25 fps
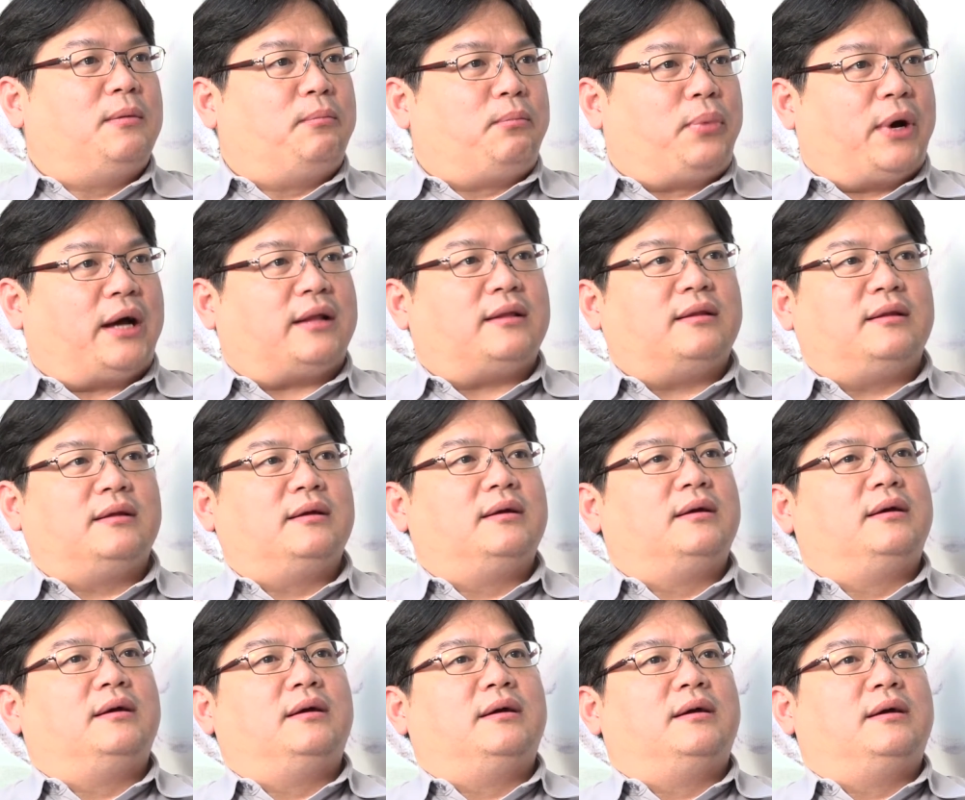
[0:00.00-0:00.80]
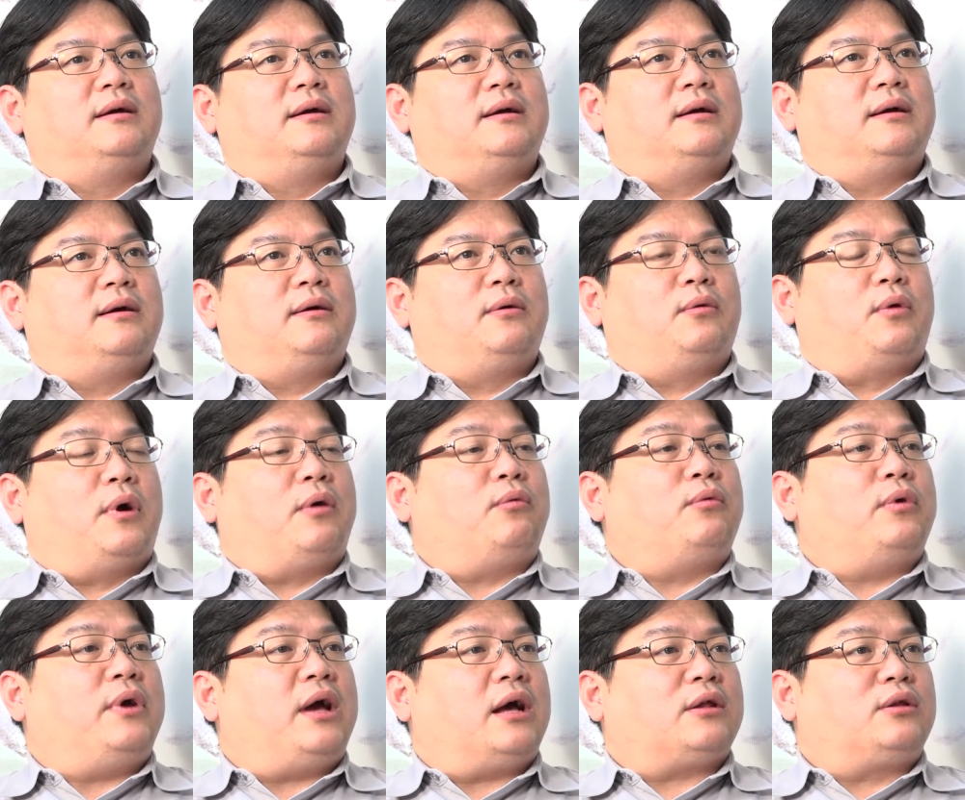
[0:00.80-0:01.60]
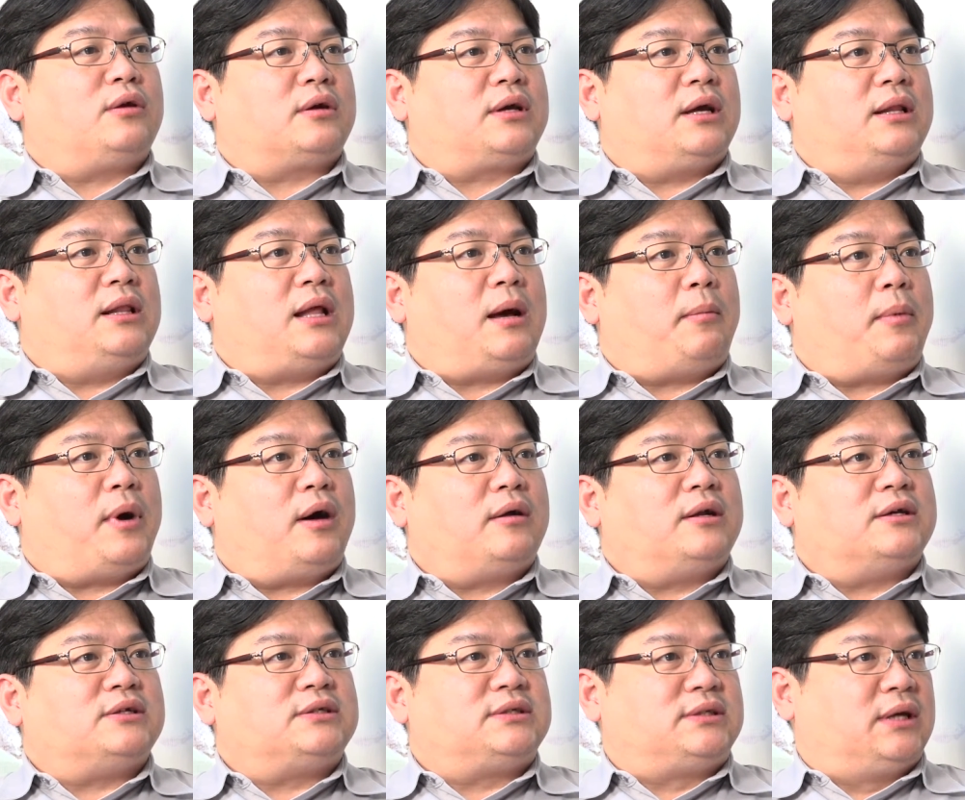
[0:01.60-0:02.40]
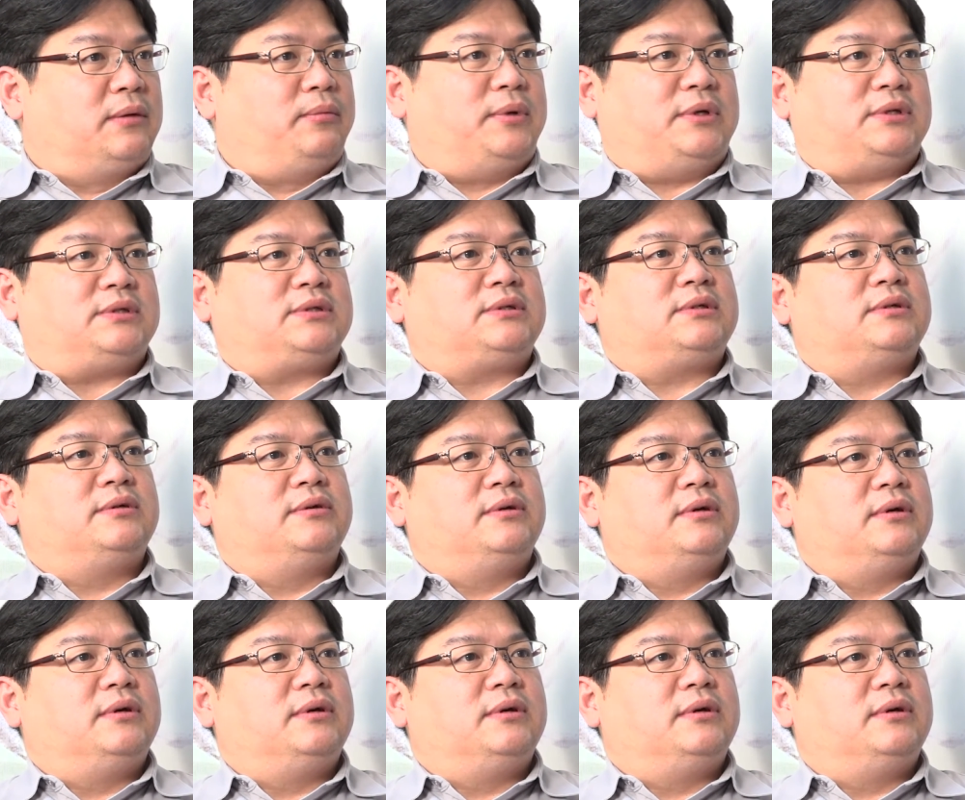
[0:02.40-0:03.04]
But when we are talking about the service,